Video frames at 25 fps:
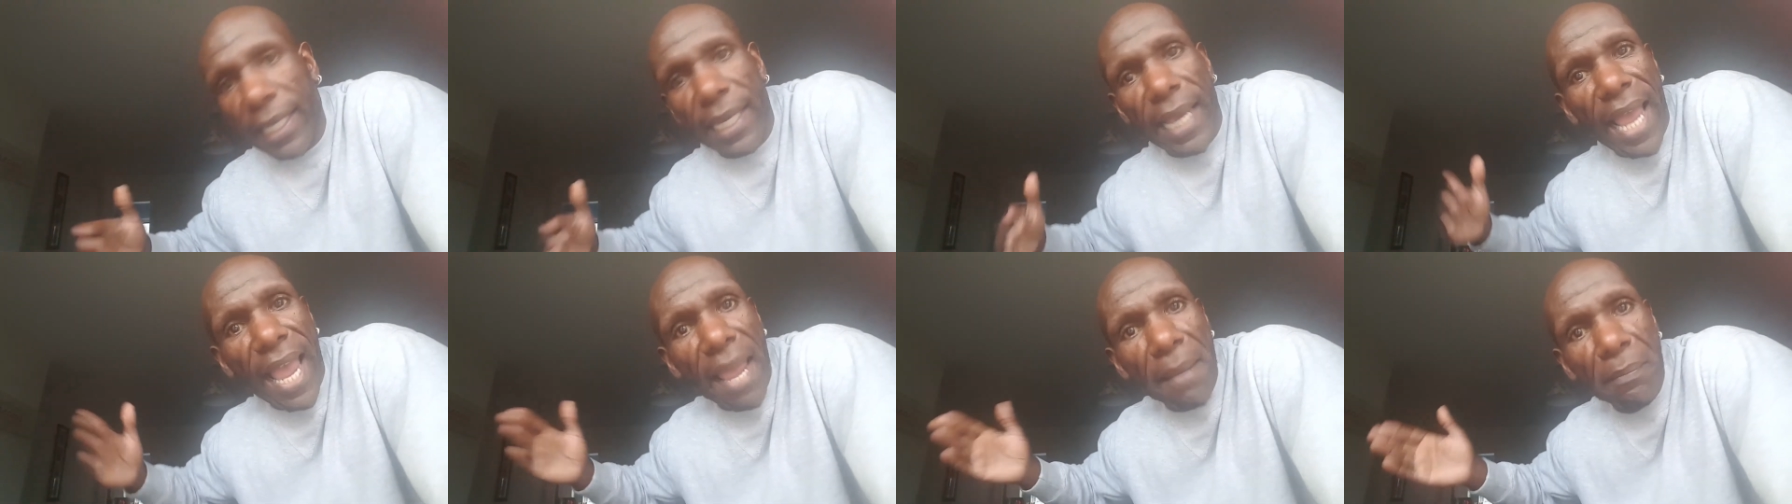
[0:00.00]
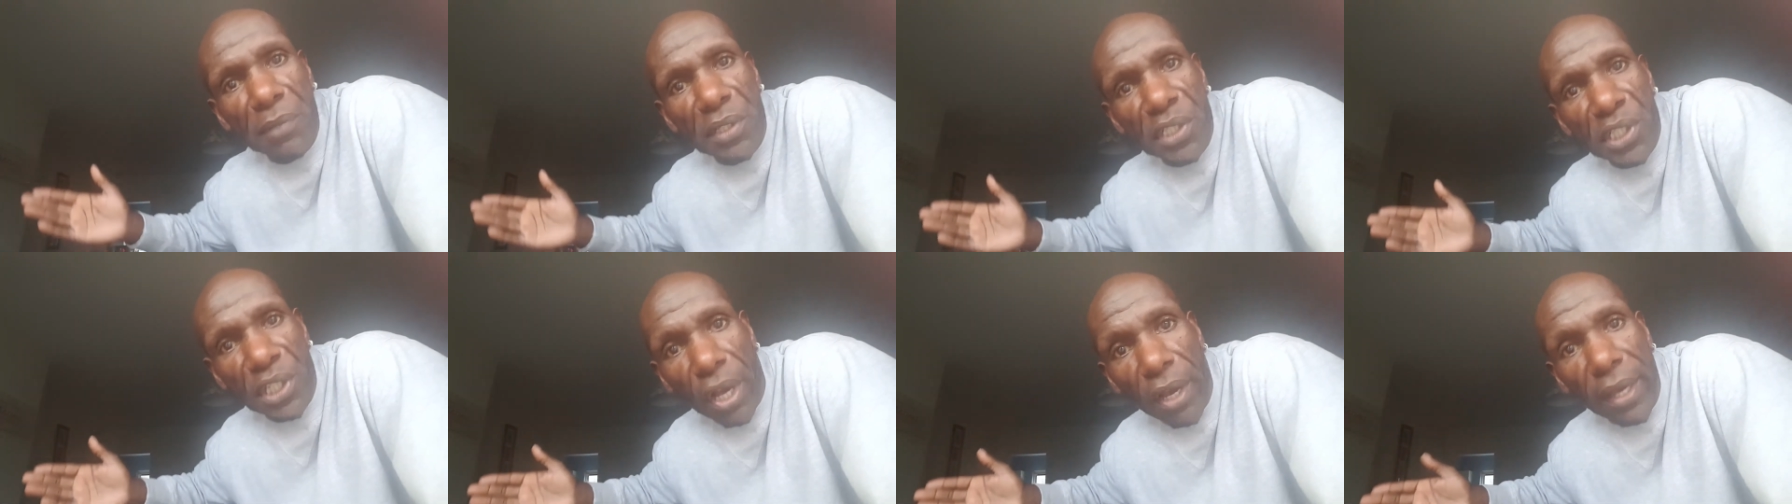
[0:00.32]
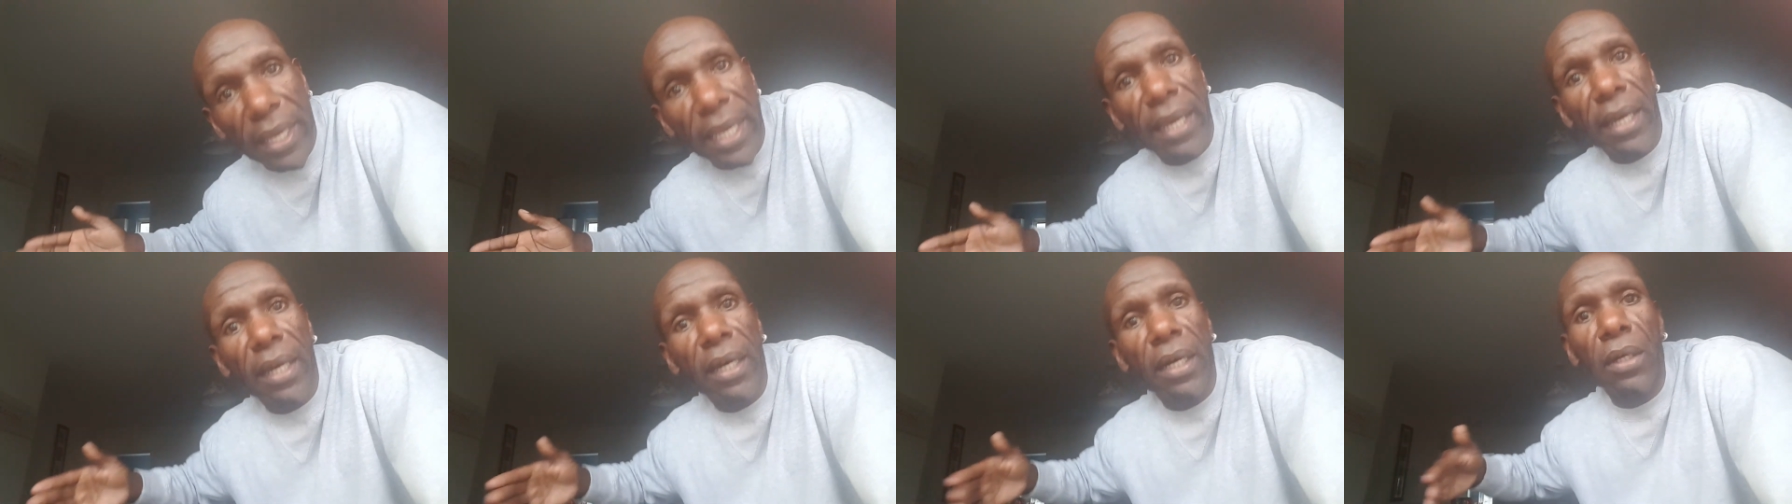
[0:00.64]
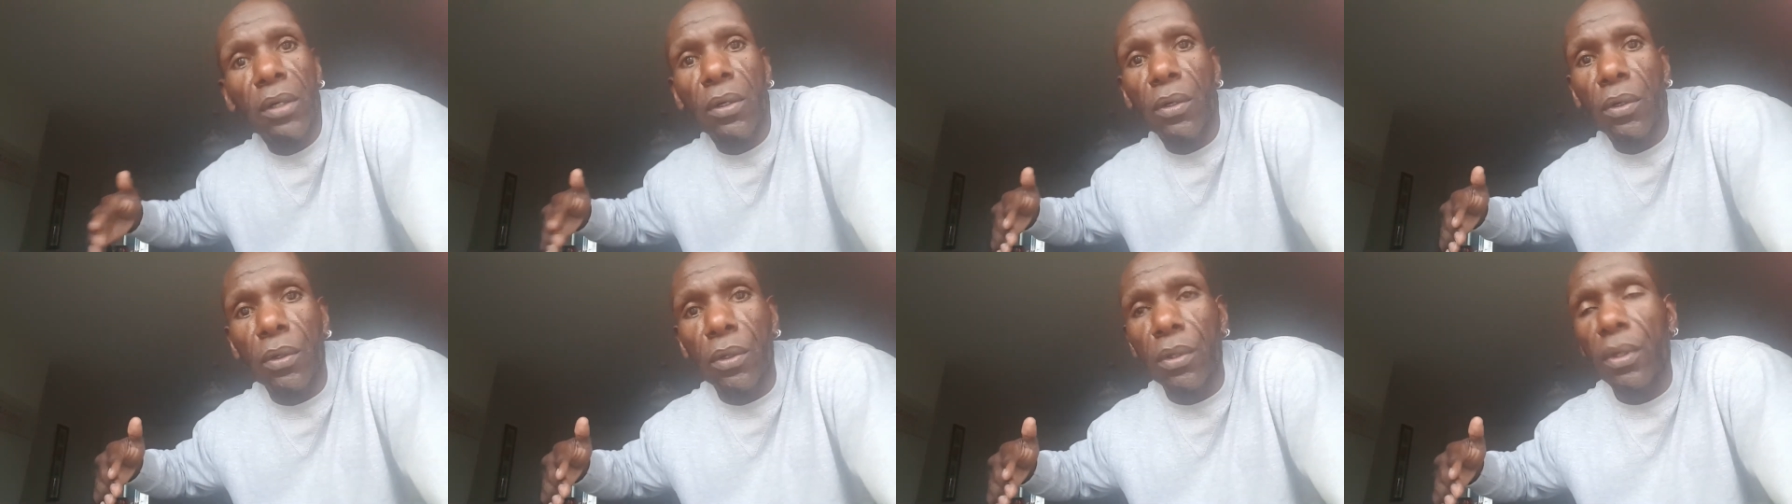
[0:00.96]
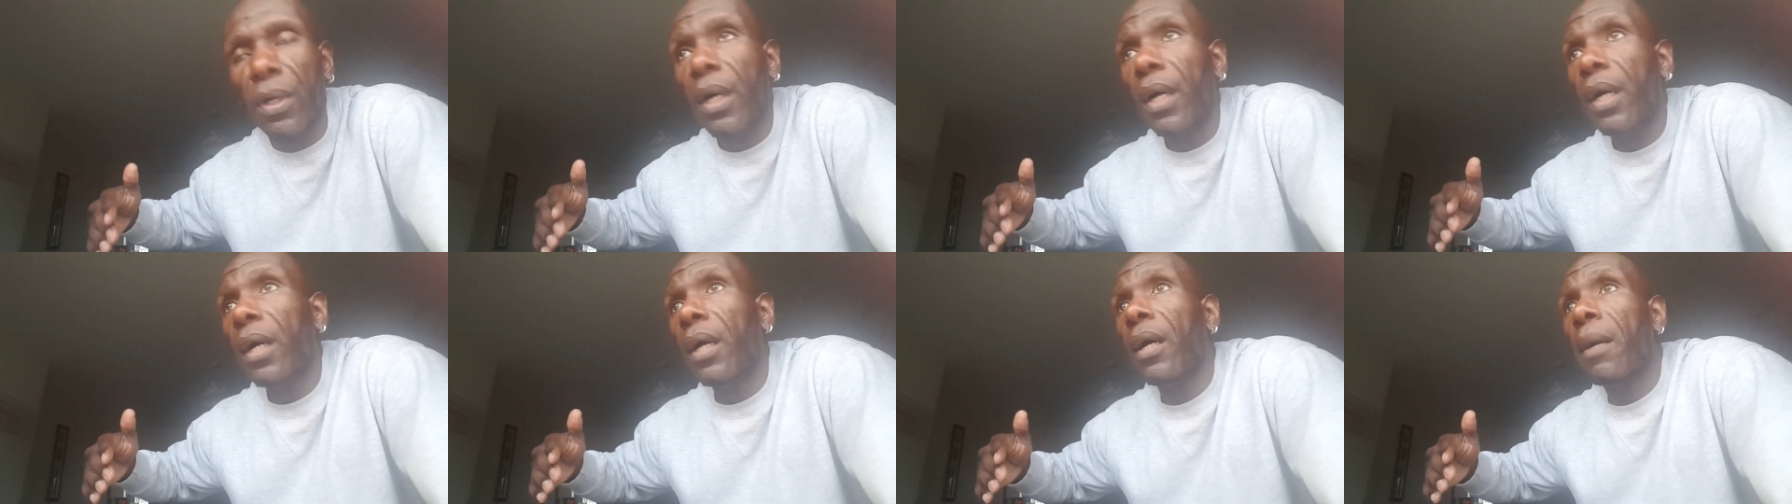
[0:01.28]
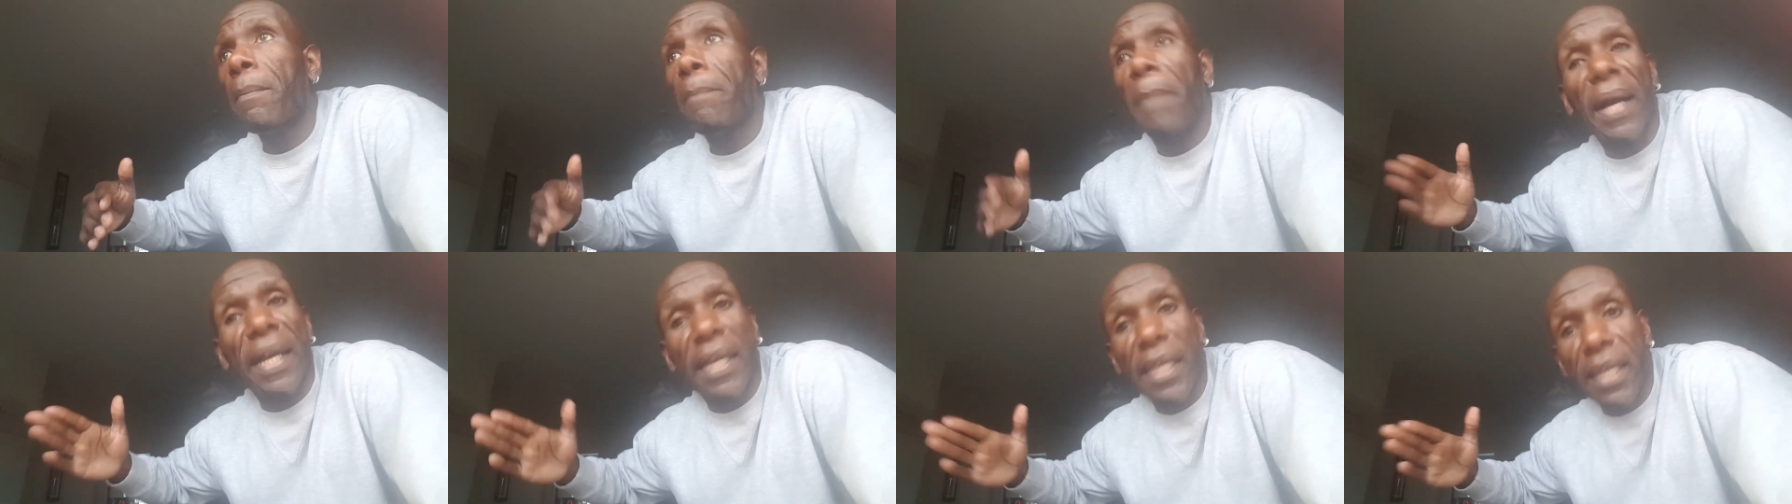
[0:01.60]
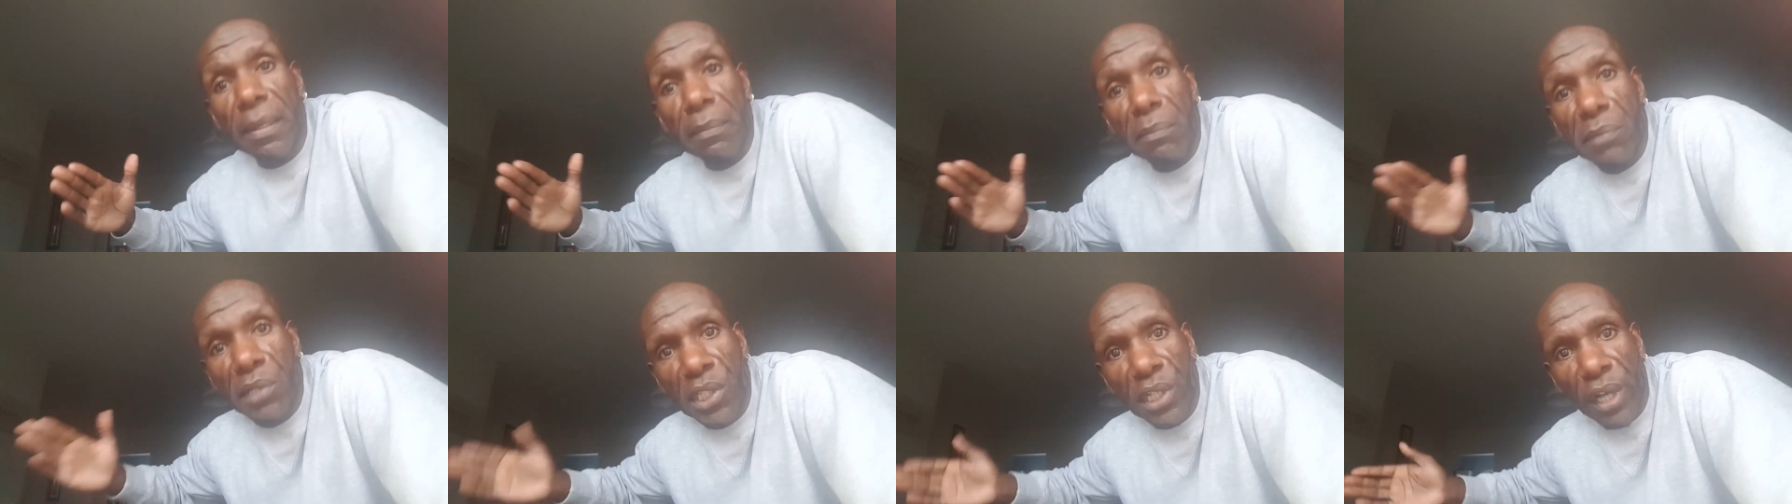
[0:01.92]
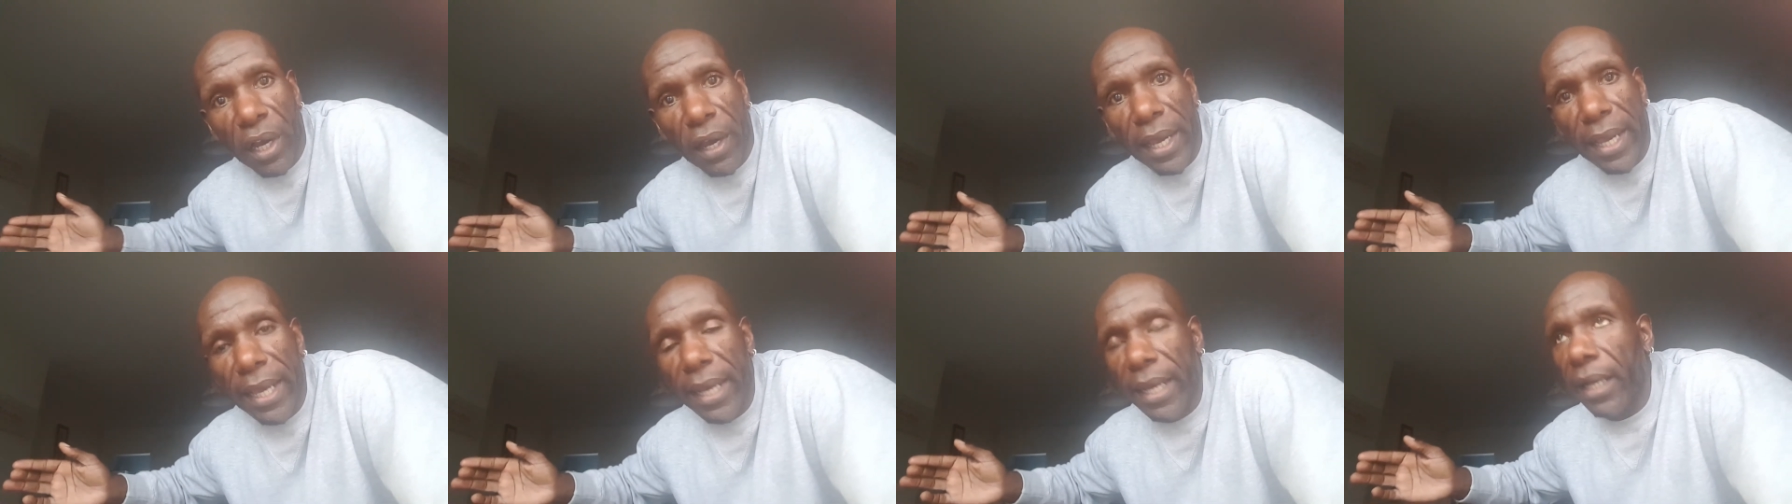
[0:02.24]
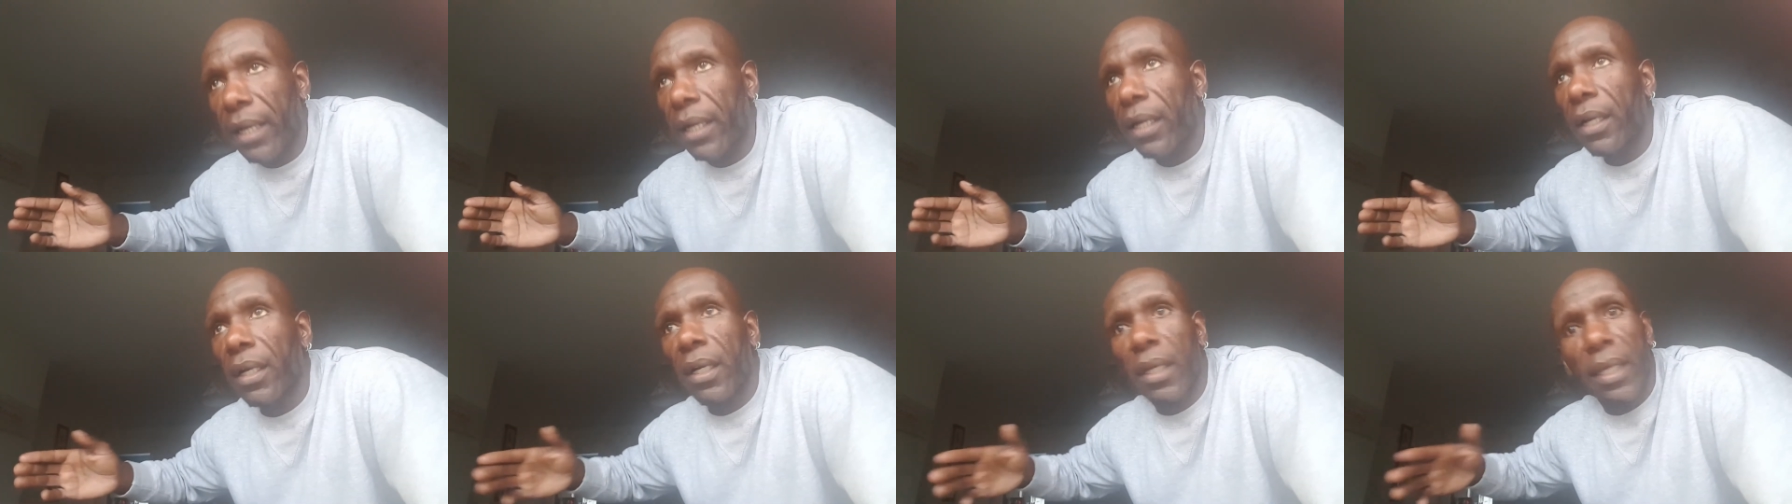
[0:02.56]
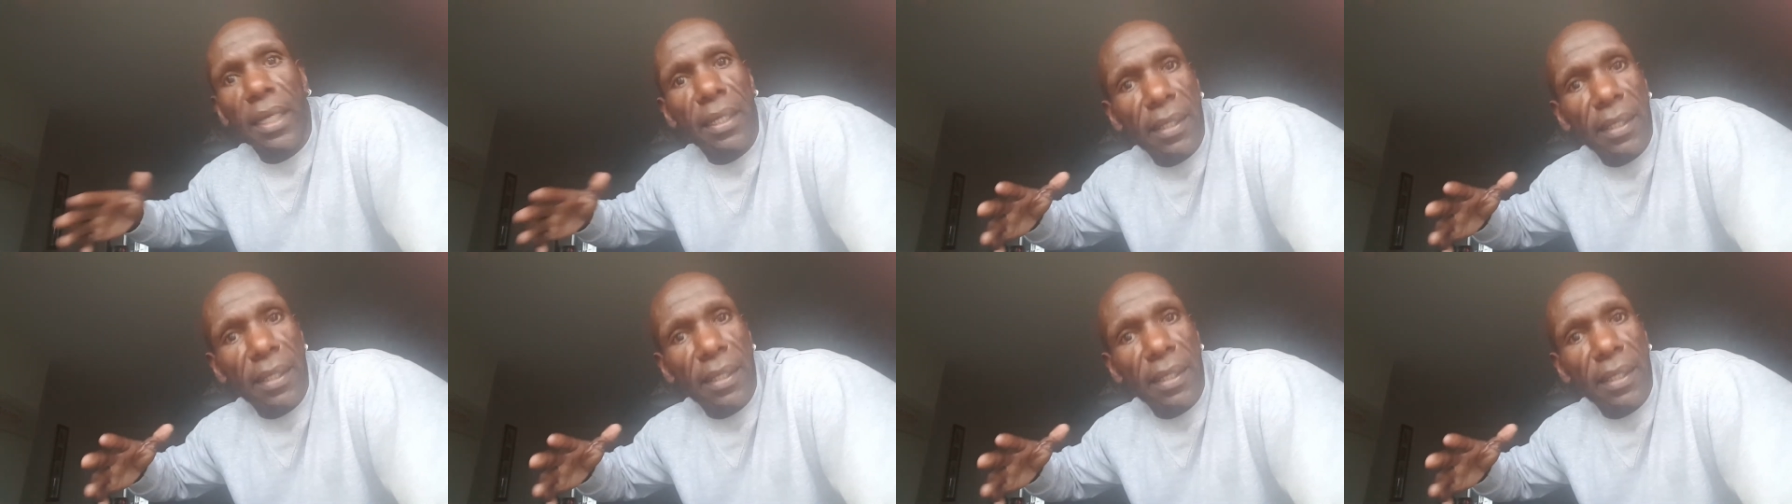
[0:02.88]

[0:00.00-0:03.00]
Hampshire or Buckinghamshire,